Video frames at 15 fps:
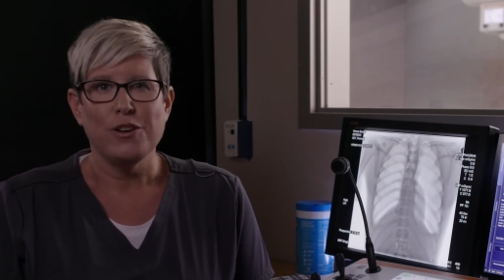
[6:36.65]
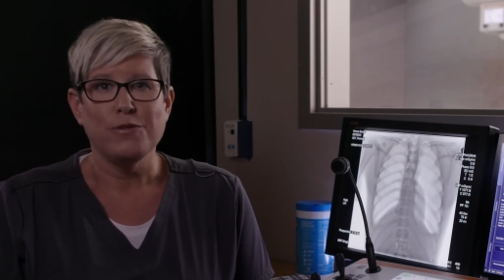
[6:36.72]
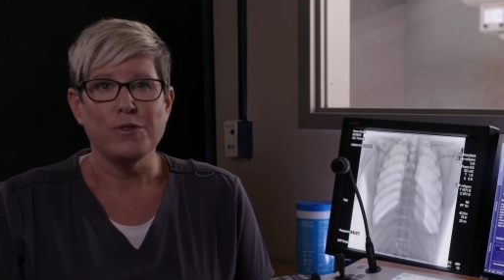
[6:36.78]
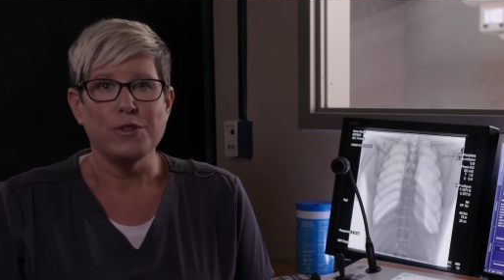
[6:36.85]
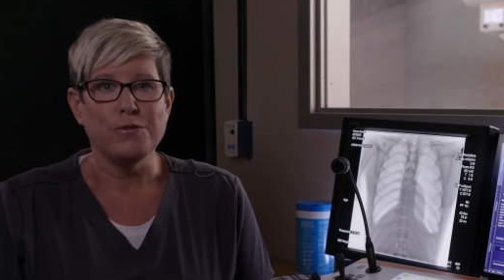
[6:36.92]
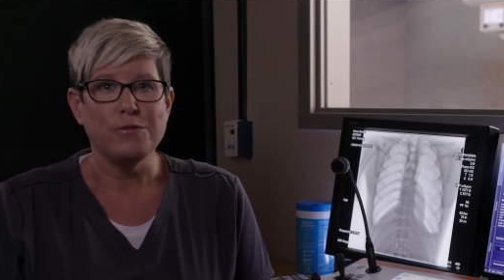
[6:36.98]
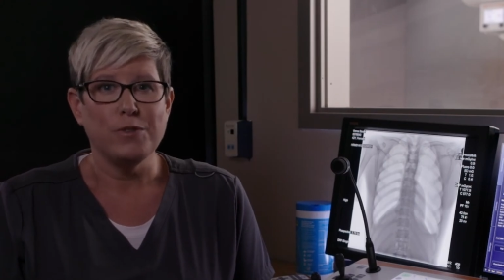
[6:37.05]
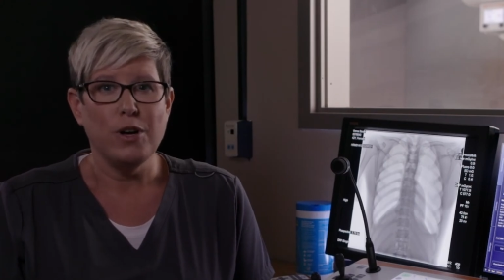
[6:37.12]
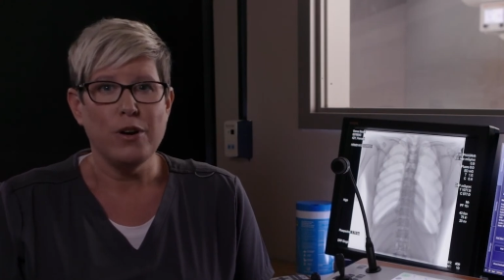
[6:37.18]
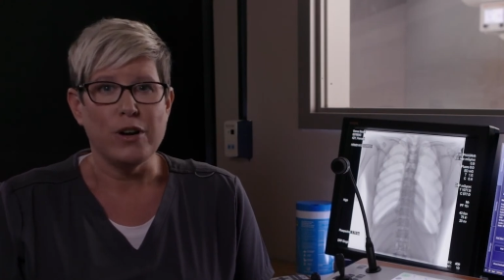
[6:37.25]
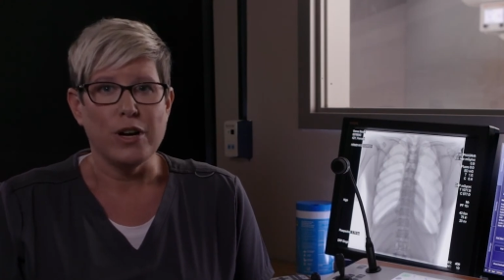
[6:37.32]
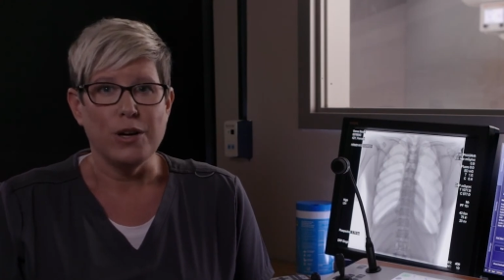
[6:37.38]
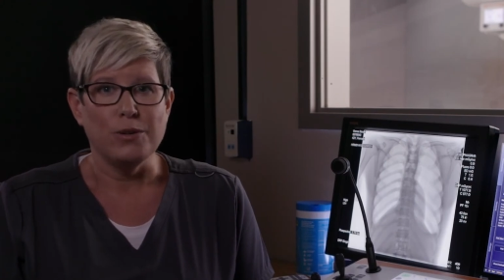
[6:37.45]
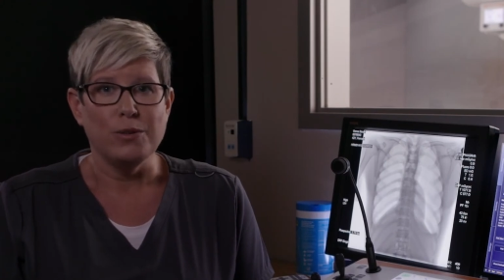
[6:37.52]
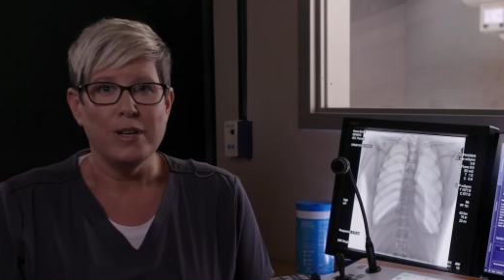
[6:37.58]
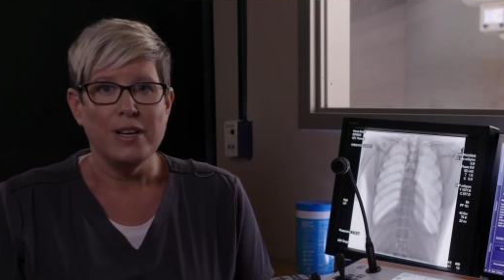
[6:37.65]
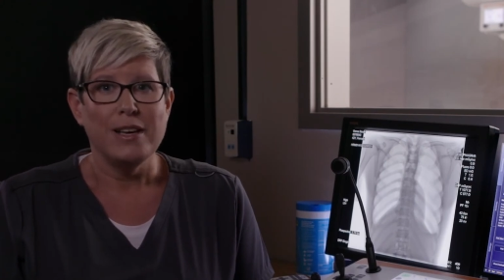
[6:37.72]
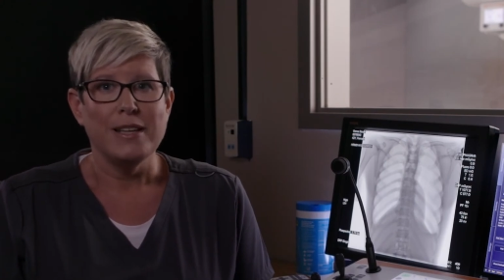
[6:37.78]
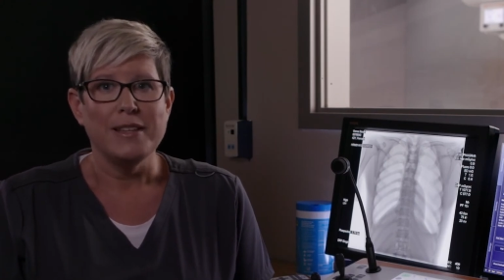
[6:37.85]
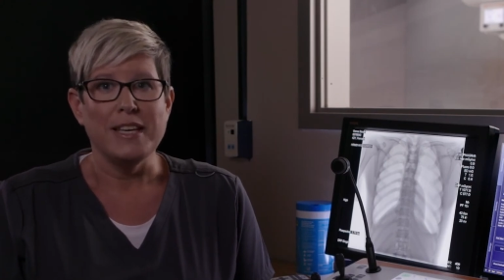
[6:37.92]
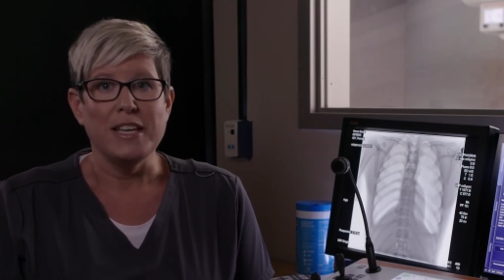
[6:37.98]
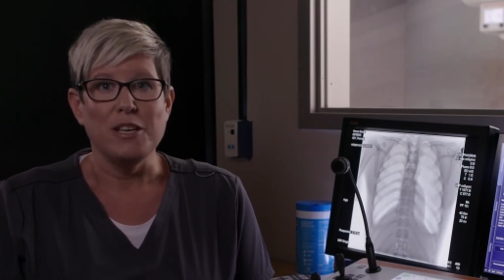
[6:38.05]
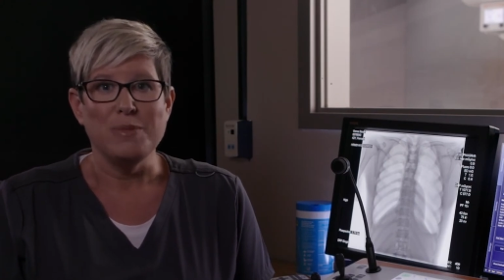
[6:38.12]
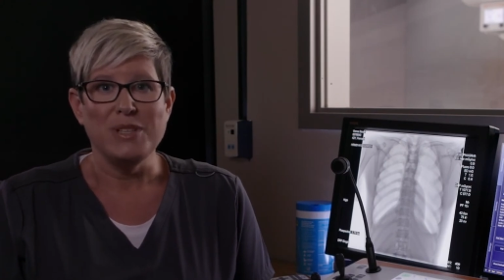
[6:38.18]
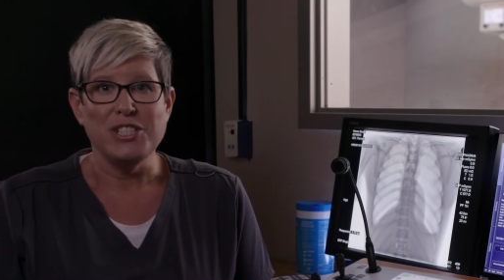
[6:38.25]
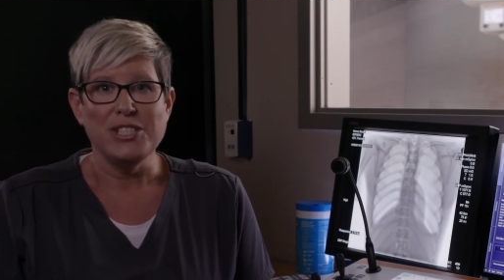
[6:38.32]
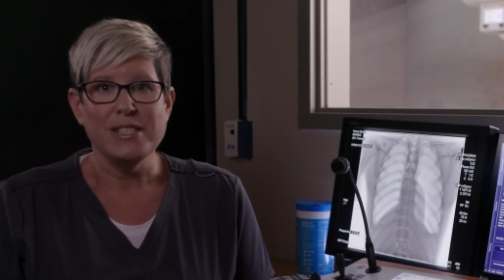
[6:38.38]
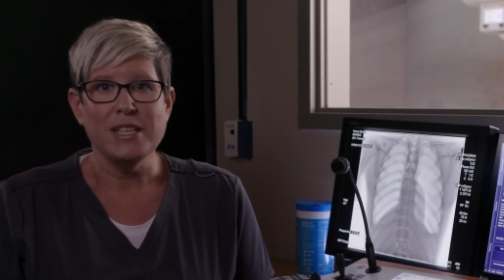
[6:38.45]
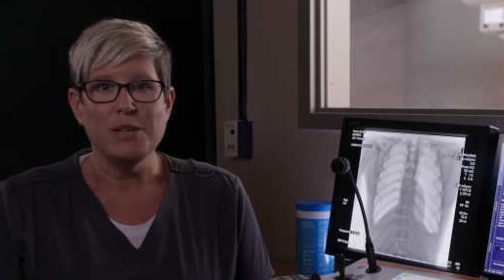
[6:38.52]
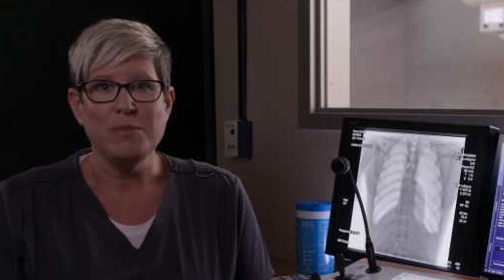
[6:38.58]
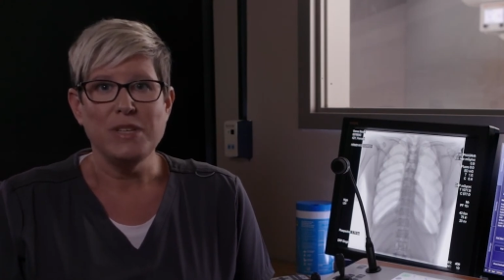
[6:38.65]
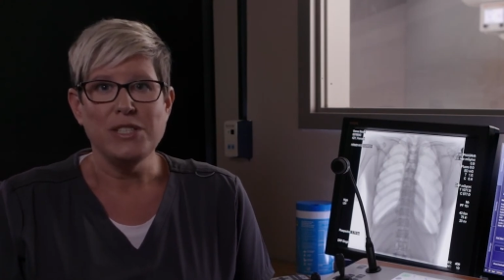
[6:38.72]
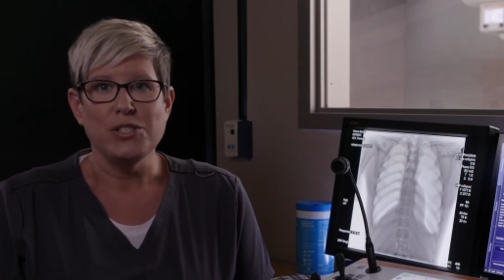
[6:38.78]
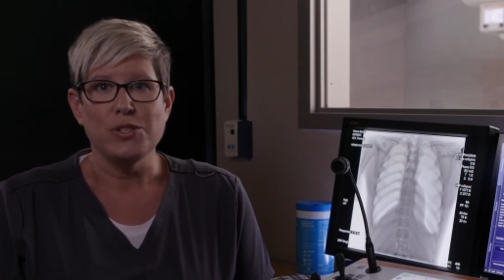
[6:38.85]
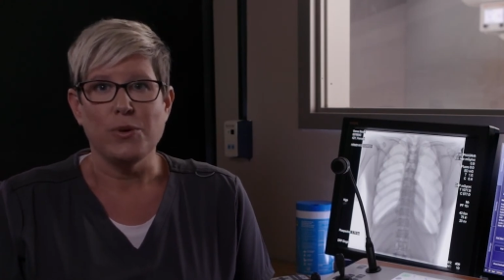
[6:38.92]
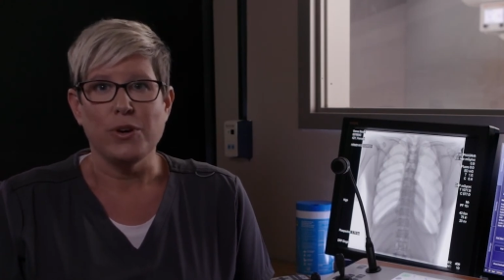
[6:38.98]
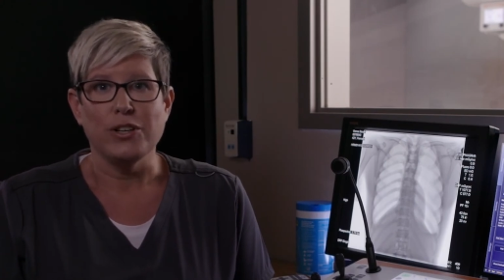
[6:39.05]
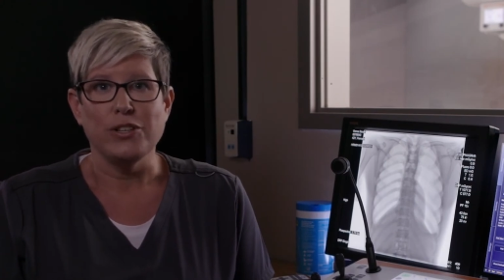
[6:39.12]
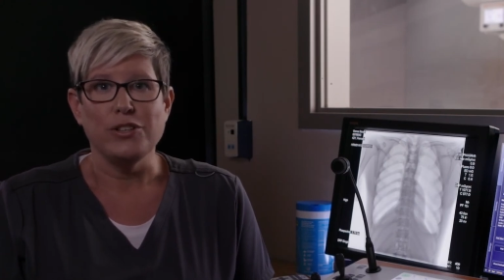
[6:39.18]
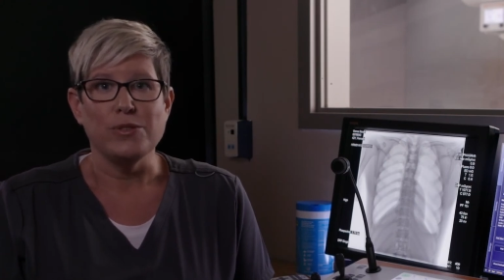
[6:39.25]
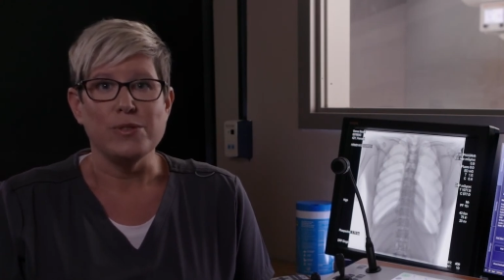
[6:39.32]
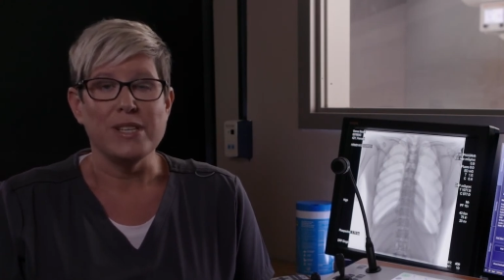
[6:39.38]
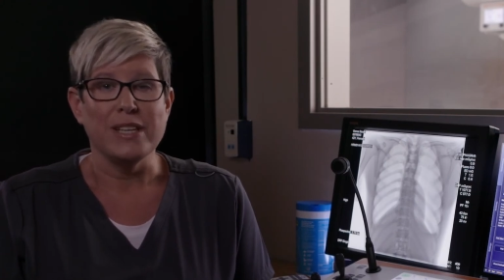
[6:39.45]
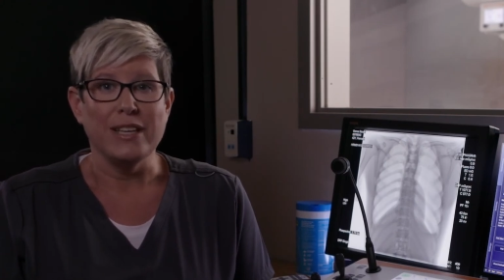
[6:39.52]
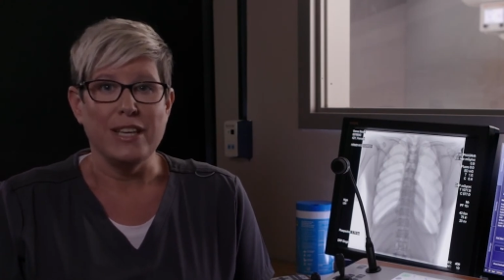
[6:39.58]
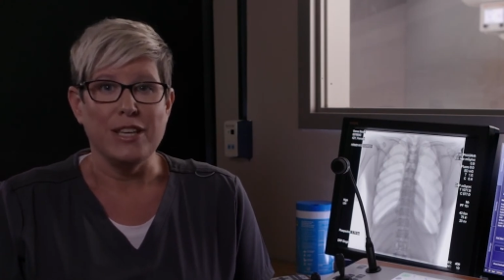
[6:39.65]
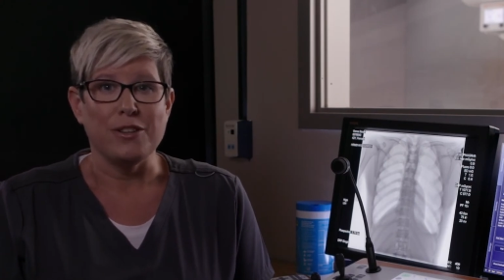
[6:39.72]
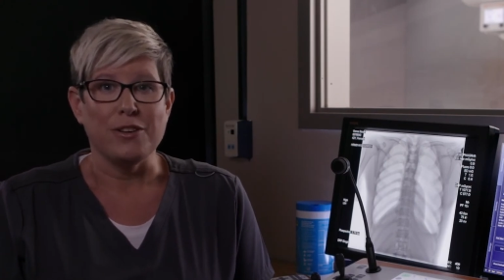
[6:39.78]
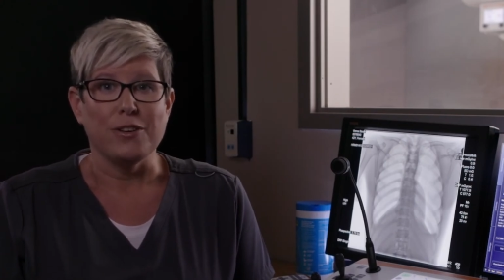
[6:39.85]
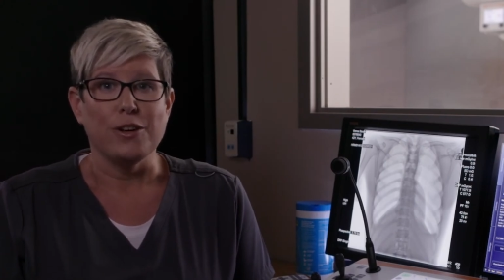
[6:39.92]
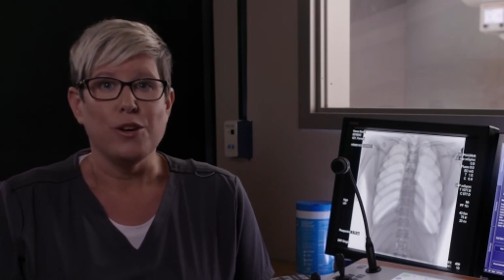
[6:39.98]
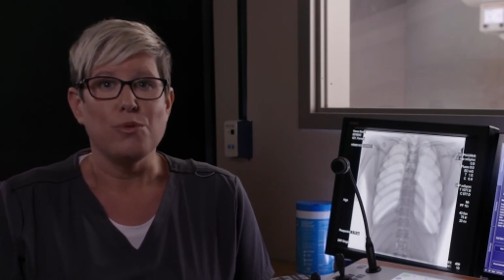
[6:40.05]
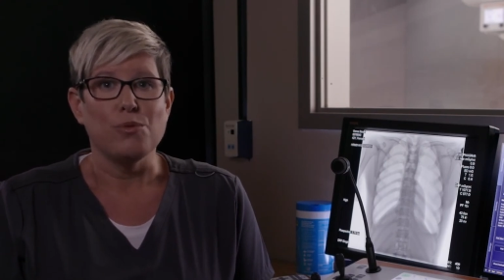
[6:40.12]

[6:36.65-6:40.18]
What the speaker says: For fluoro, the images can be stored using either